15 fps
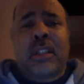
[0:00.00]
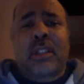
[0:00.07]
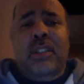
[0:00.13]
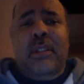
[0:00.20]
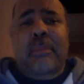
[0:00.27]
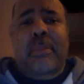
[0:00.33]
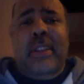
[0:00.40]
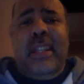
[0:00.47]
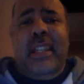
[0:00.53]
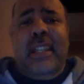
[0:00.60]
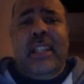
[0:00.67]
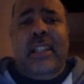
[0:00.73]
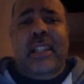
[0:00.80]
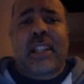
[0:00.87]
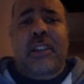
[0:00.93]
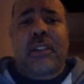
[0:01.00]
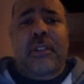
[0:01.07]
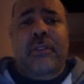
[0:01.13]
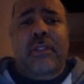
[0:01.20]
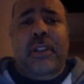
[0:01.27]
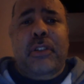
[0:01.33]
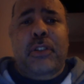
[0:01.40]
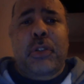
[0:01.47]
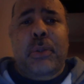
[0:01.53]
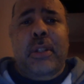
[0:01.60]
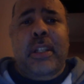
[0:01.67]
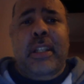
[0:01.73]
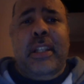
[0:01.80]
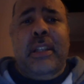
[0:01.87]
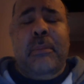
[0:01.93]
So I'm thinking now if I'll do
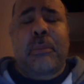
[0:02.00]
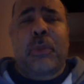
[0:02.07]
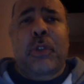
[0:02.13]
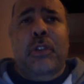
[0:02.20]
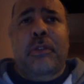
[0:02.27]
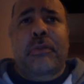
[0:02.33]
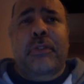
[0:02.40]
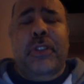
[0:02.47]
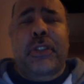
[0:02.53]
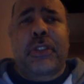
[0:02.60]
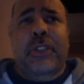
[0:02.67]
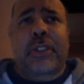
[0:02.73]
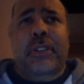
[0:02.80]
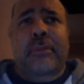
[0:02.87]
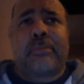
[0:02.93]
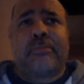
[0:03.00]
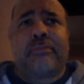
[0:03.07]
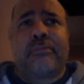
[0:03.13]
anything more in future,